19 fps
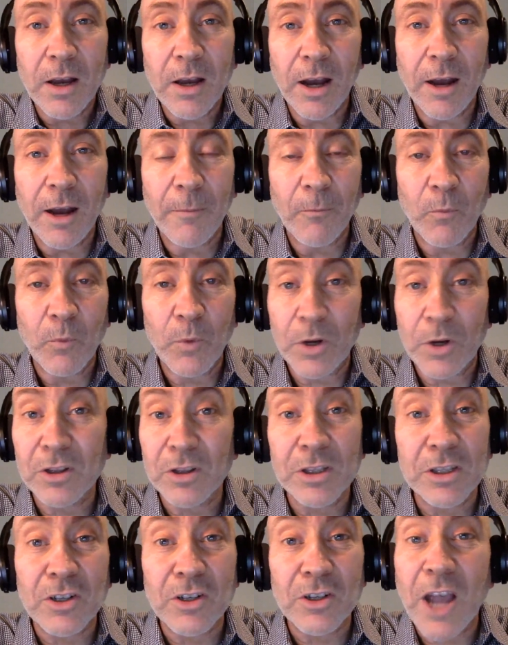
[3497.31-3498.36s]
We're the
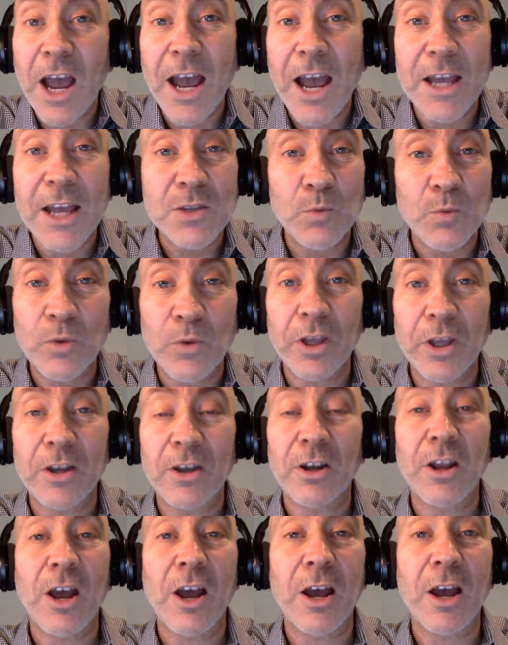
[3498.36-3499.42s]
little guys. We're the
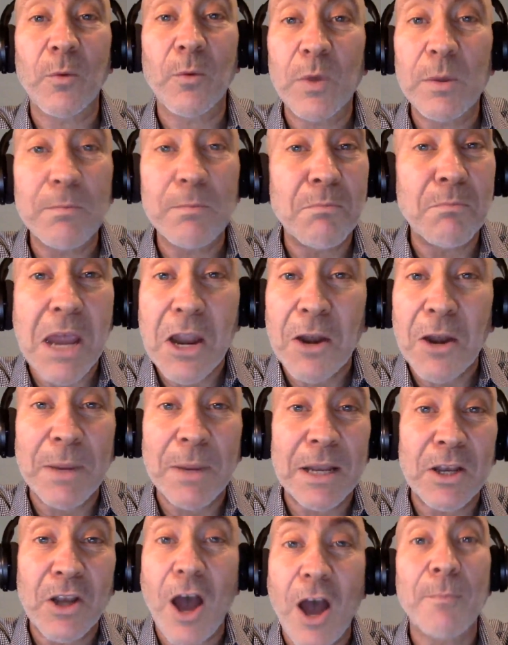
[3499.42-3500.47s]
underdog. We may or may
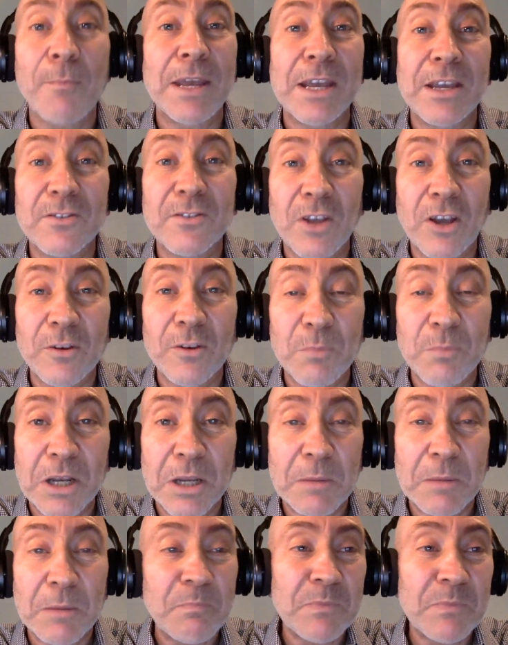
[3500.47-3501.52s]
not make a ton of
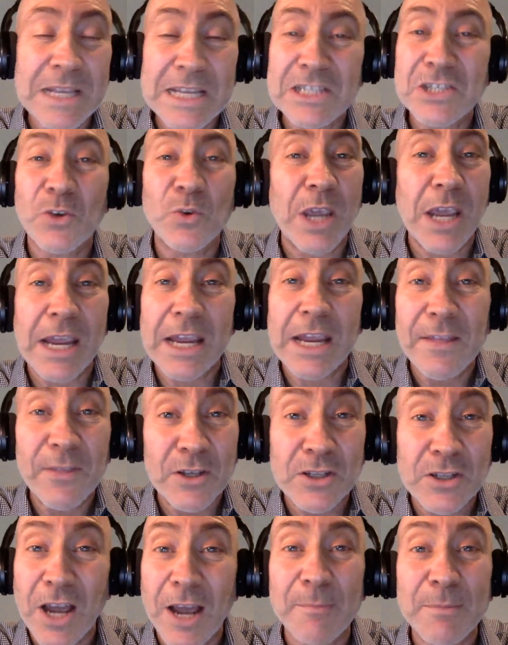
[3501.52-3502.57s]
money. It's okay. The
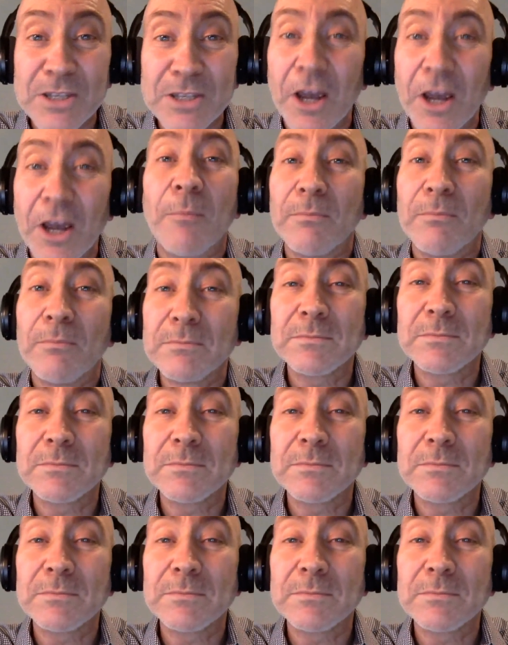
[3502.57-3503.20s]
time has come.